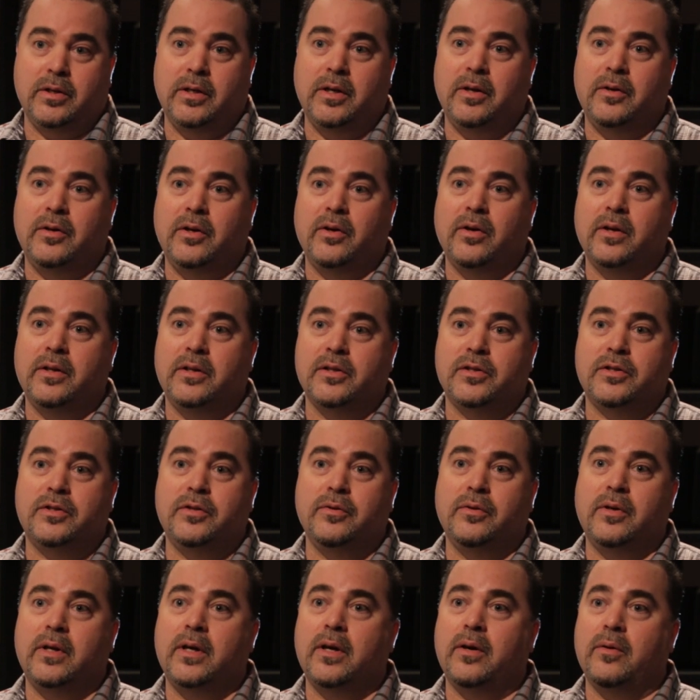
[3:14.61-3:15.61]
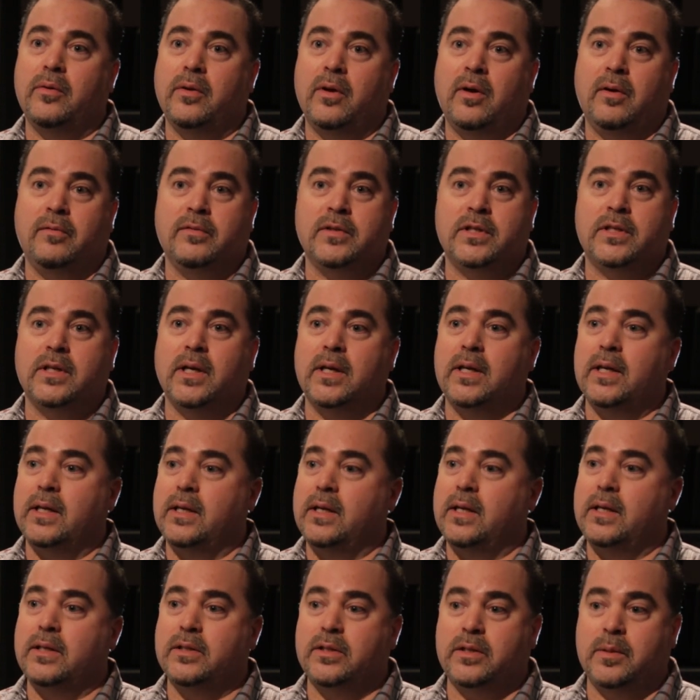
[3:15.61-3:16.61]
You're in the studio and all of a sudden it
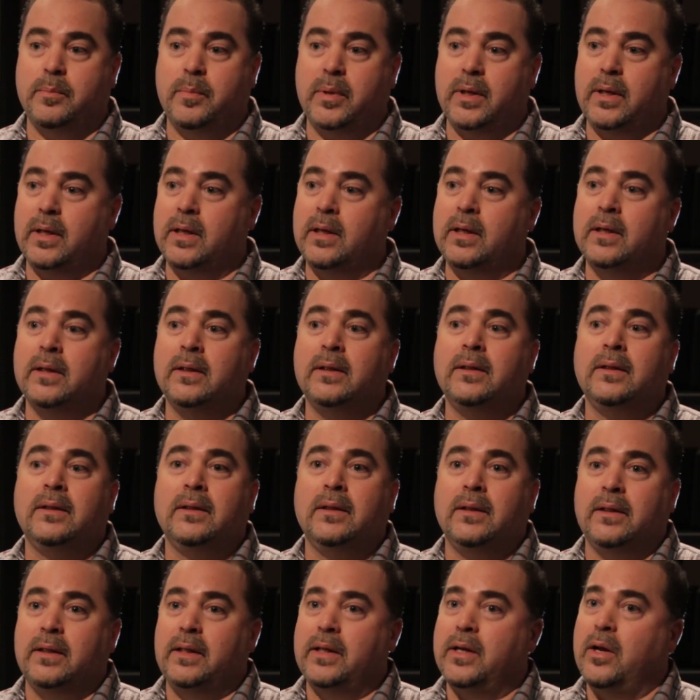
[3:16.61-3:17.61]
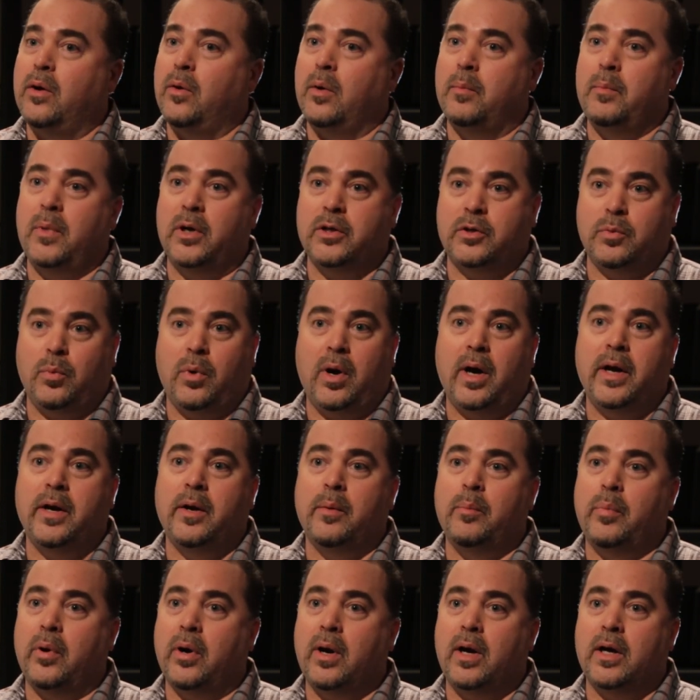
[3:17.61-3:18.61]
needs to be a much
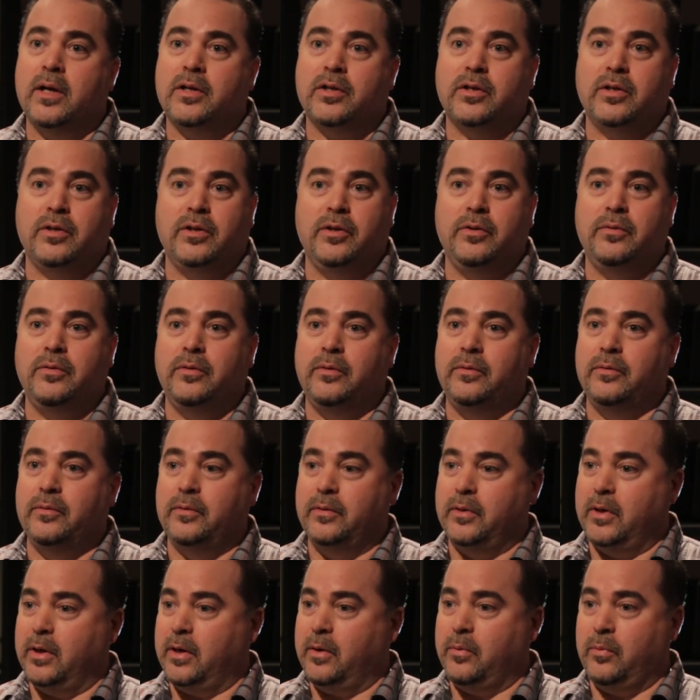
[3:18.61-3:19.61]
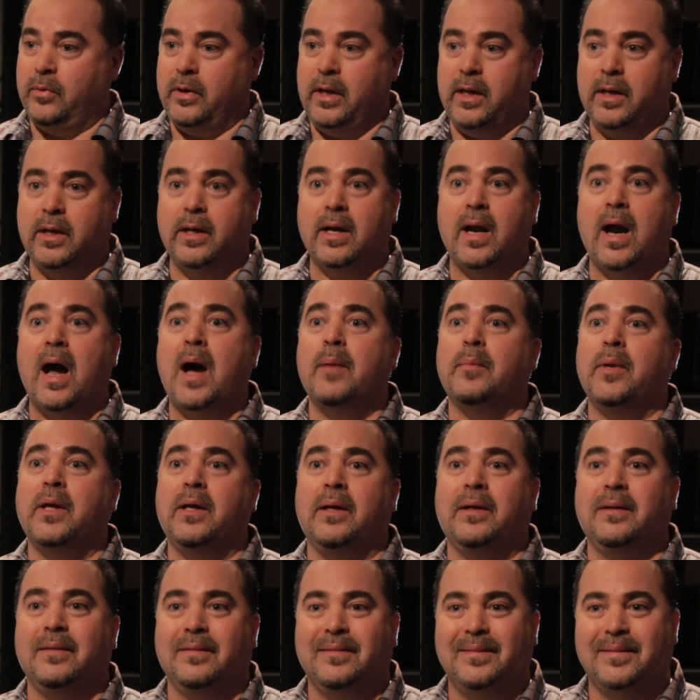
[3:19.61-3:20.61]
wider brush. You're gonna need an
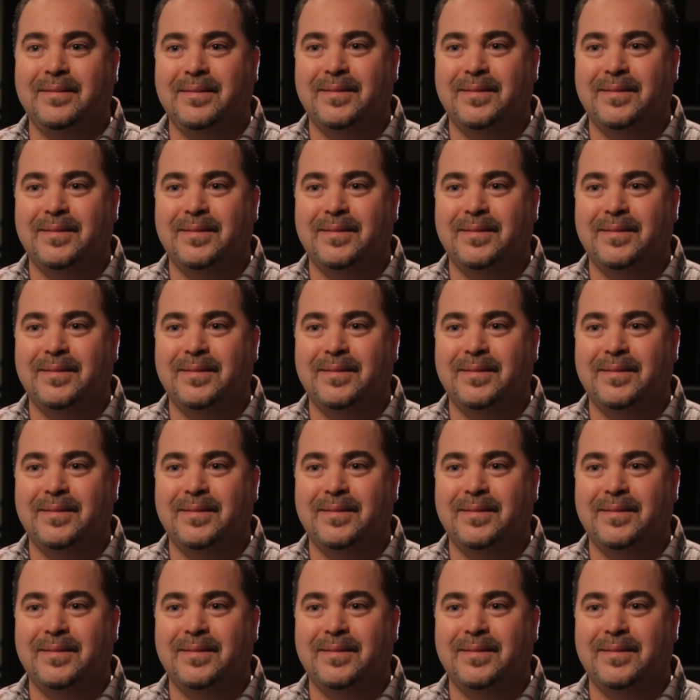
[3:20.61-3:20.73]
Omni